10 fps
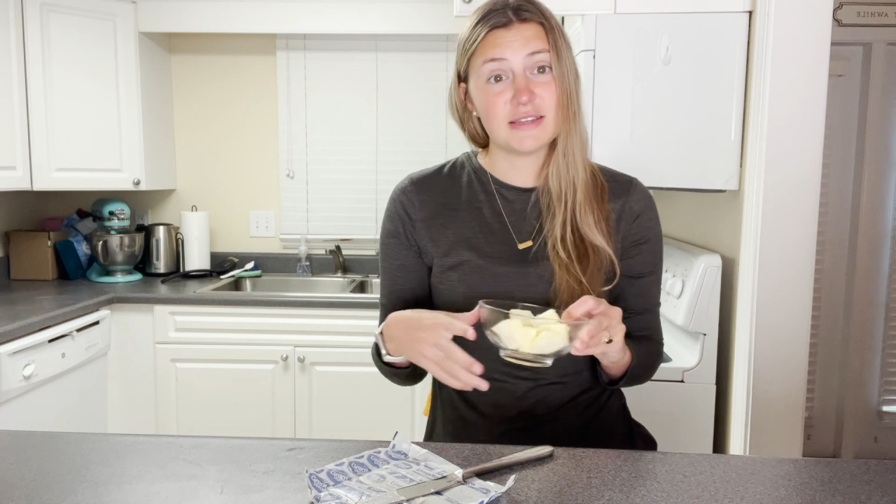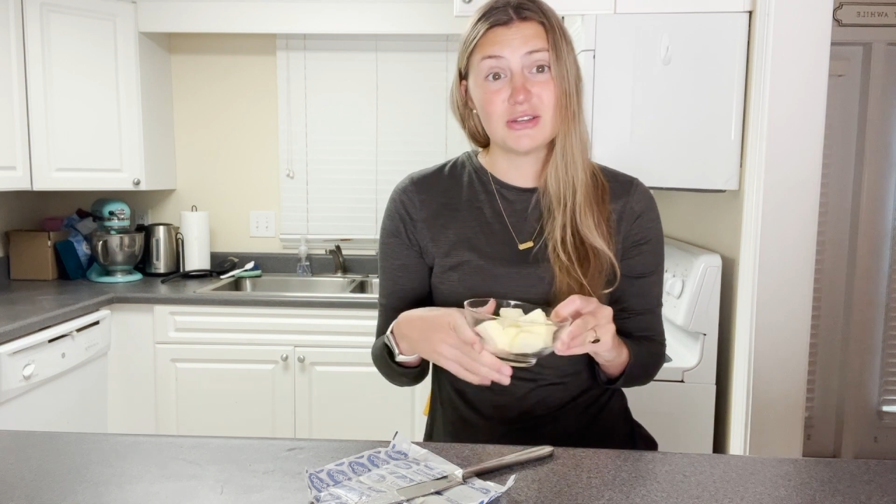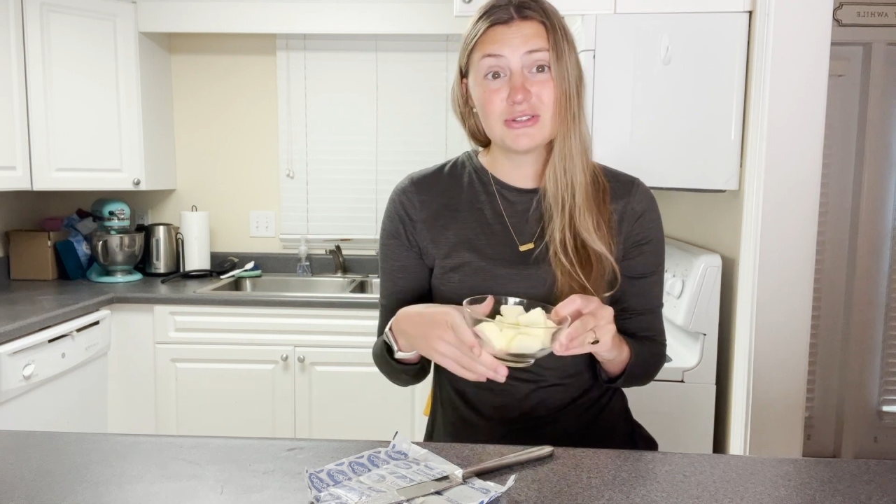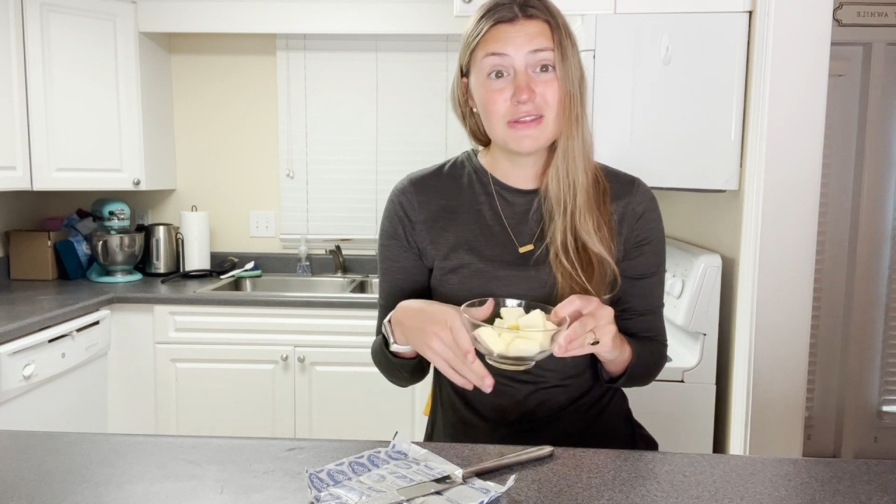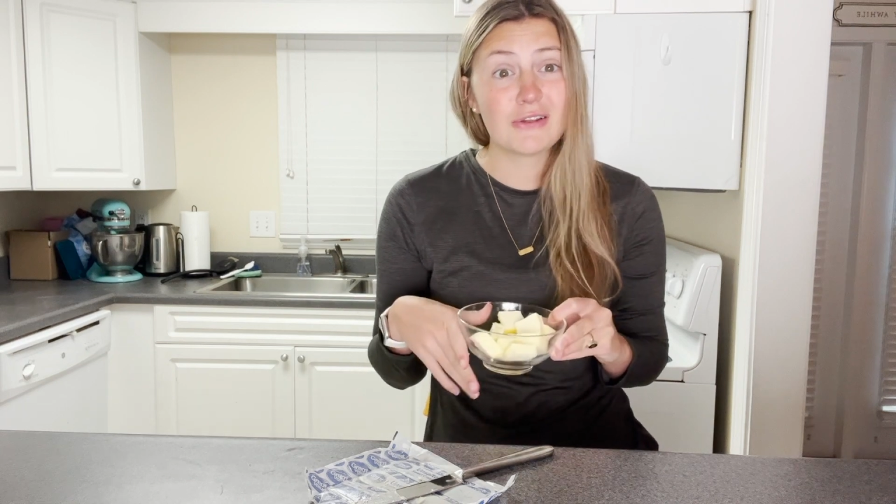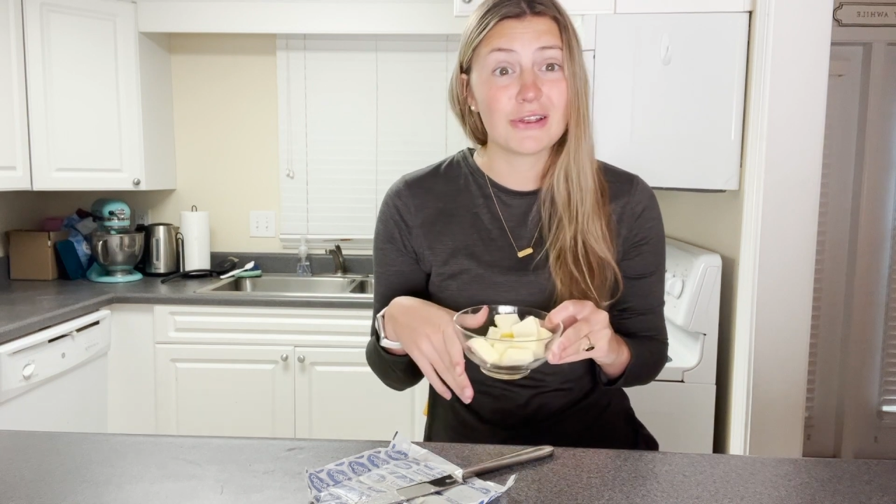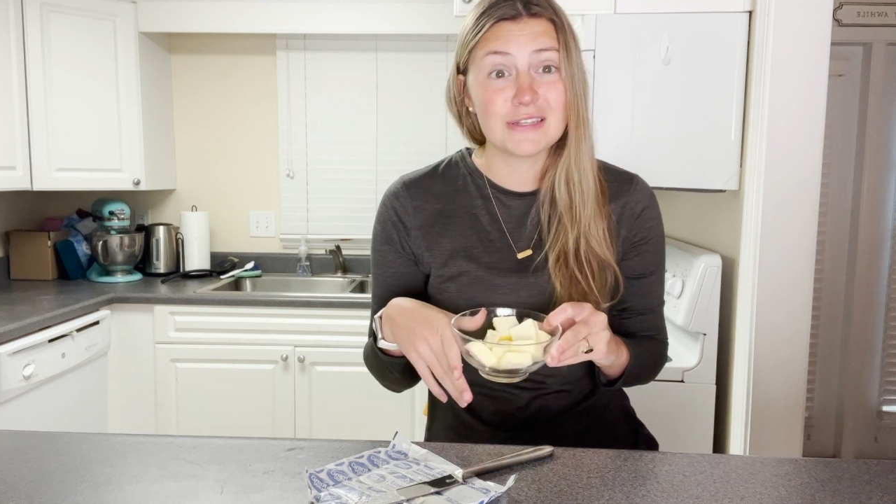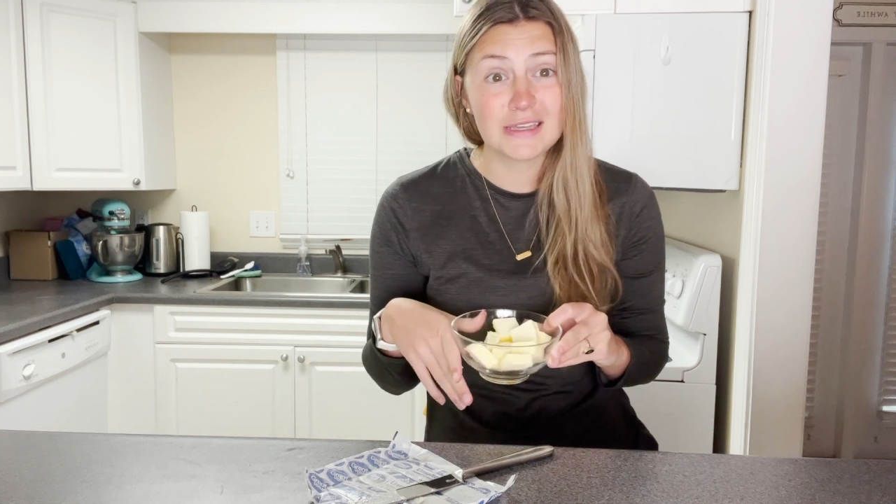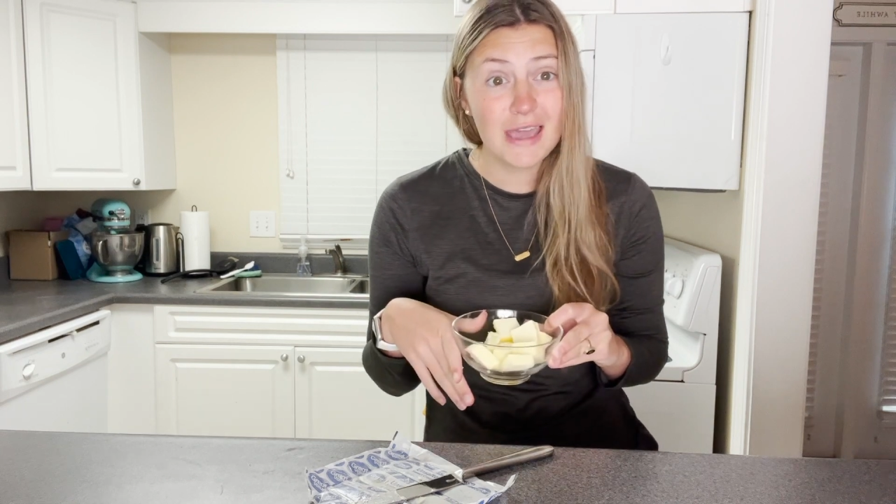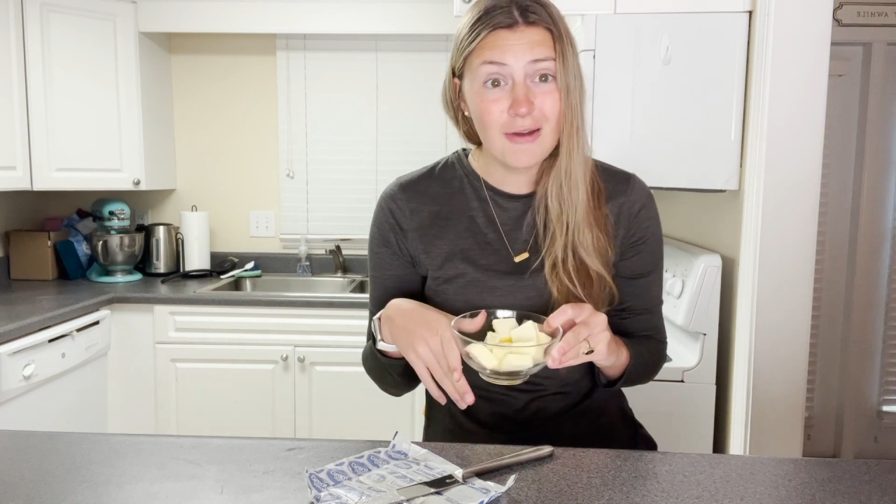and usually they're good
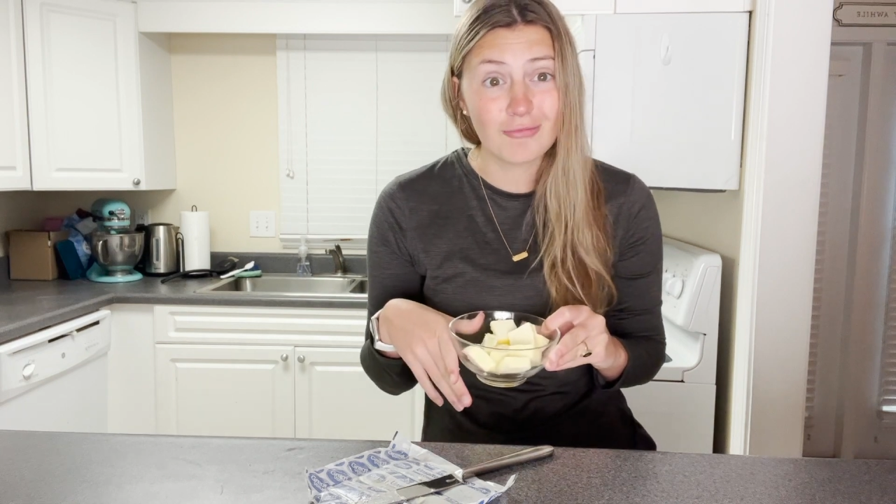to go.